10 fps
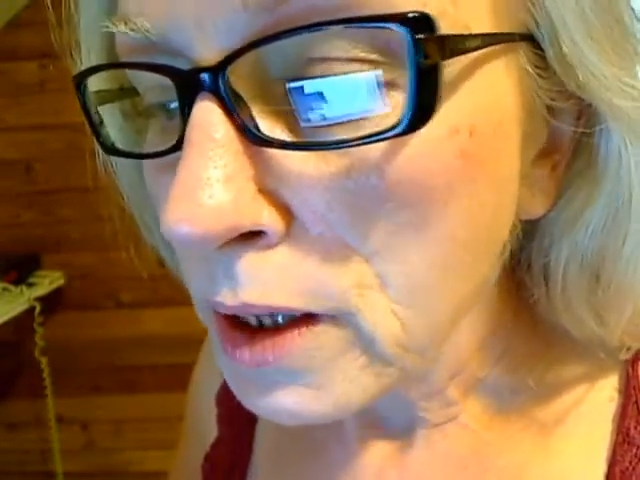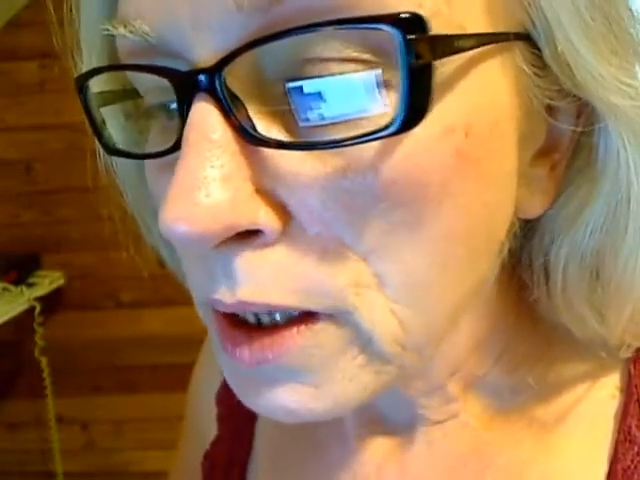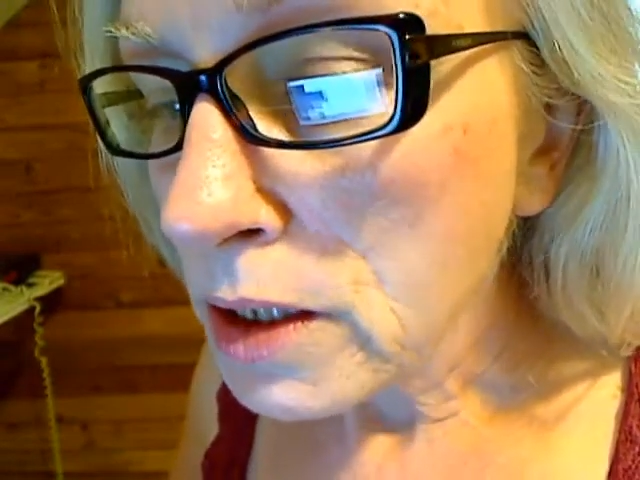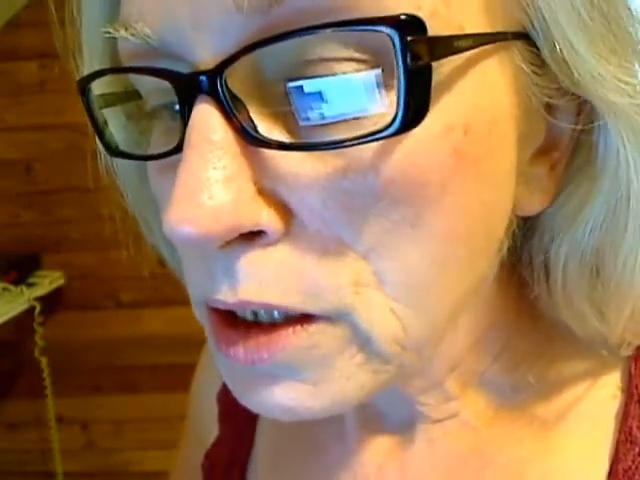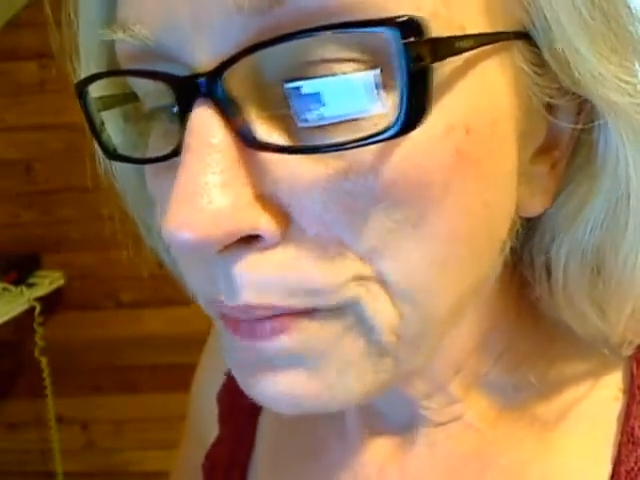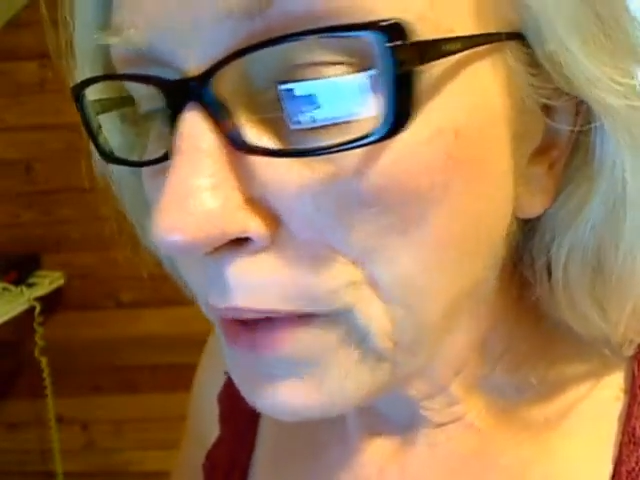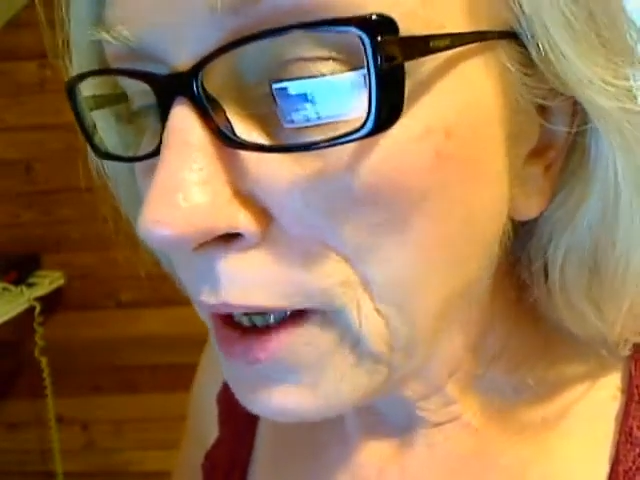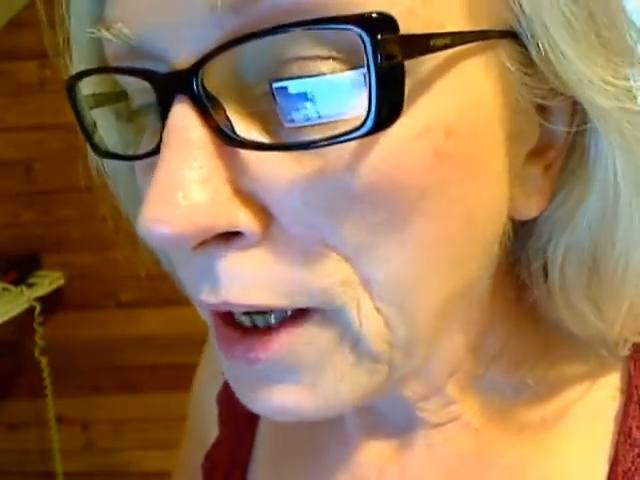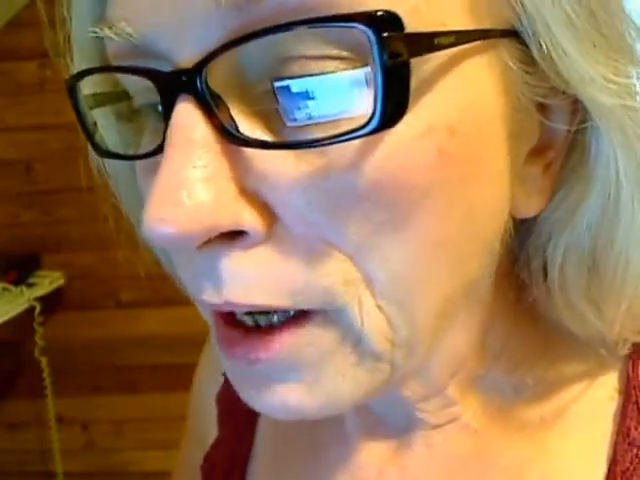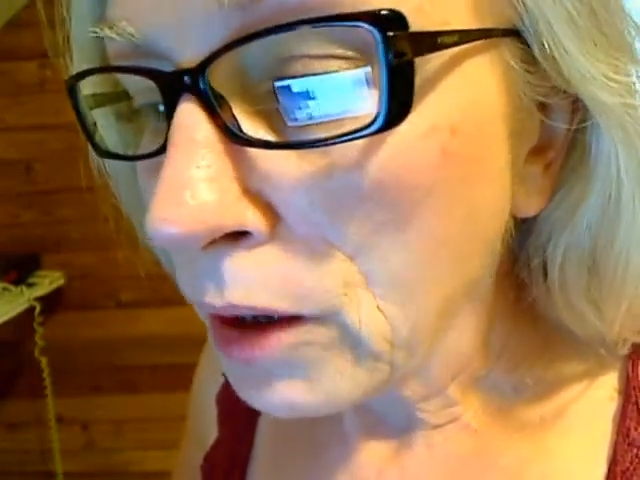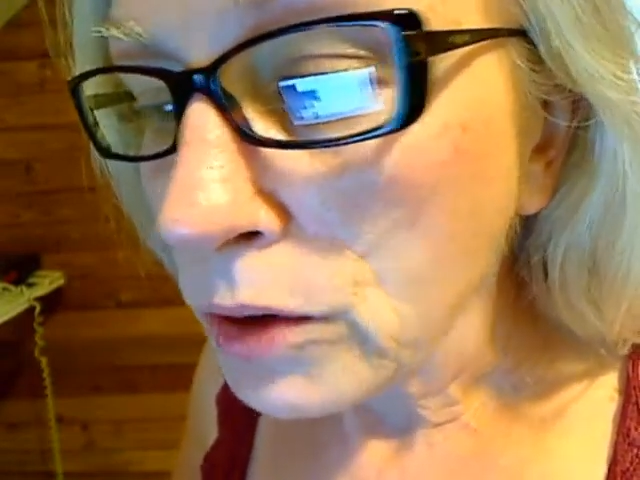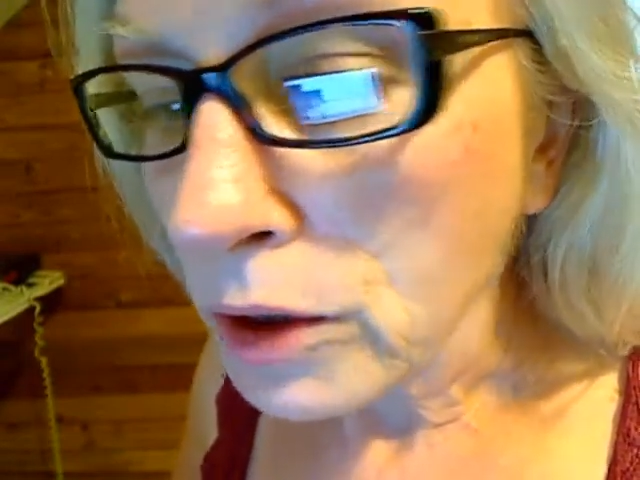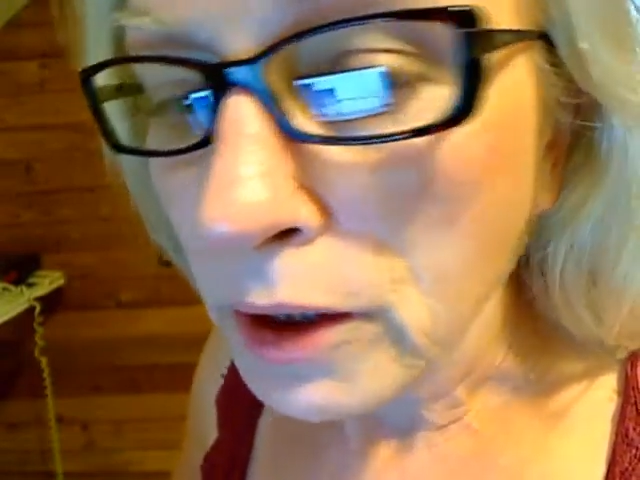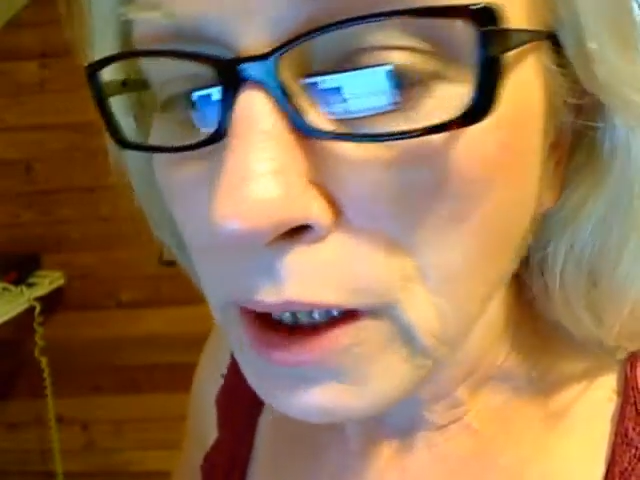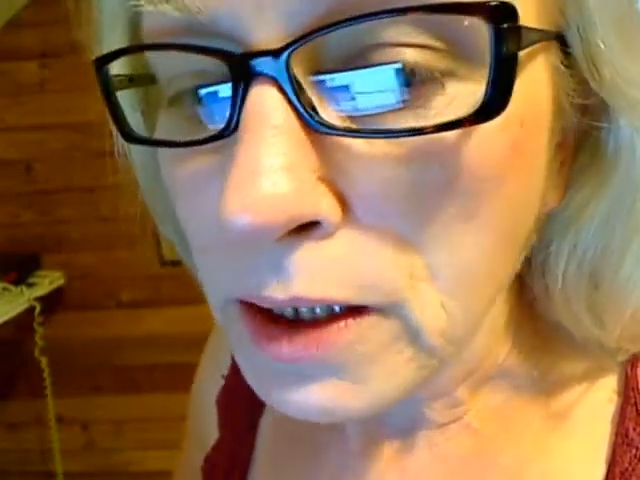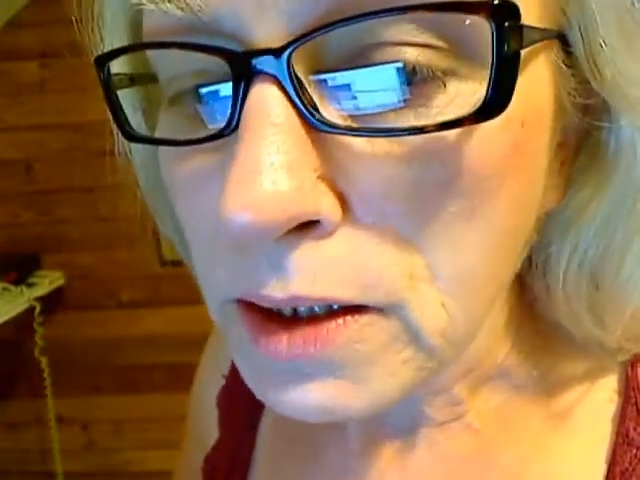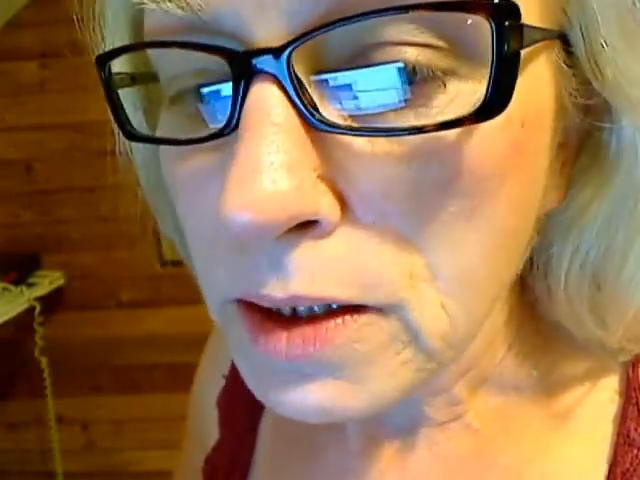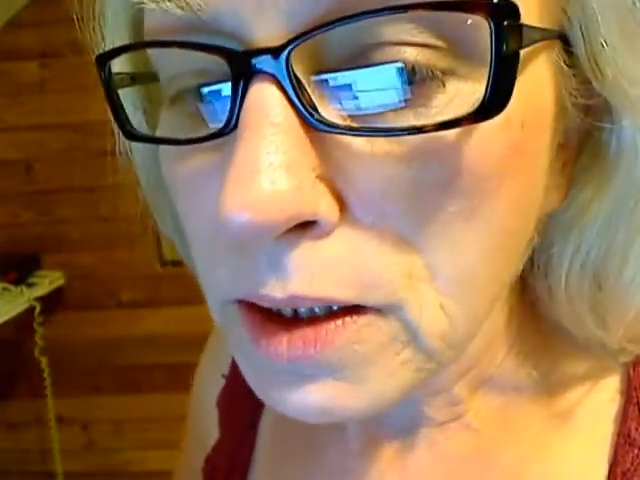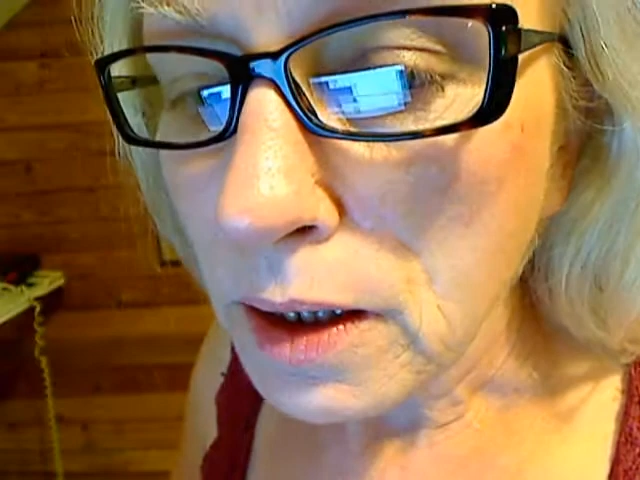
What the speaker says: speaking out on this.